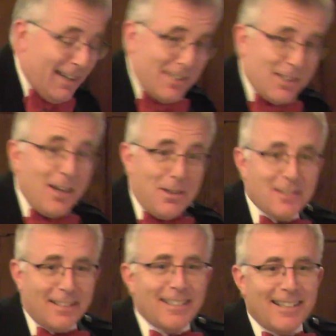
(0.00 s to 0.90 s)
I
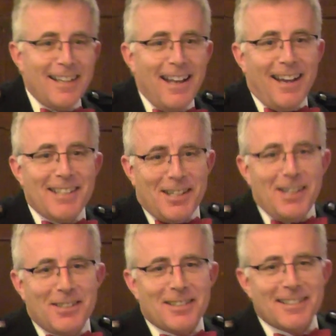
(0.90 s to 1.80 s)

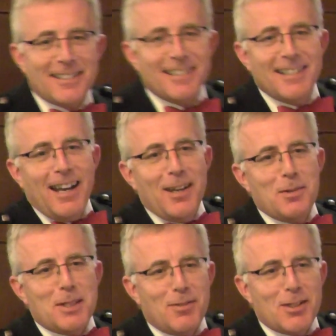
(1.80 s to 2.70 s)
do! I
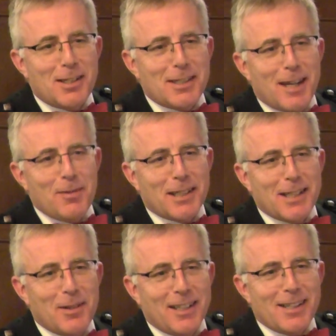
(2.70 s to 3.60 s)
always have a dressing gown in my
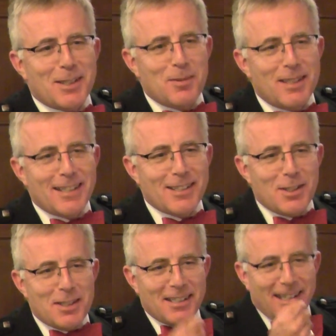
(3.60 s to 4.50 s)
car when I go to meetings,
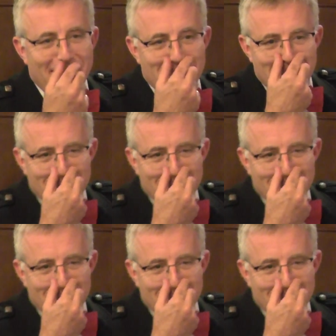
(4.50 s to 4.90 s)
just in case.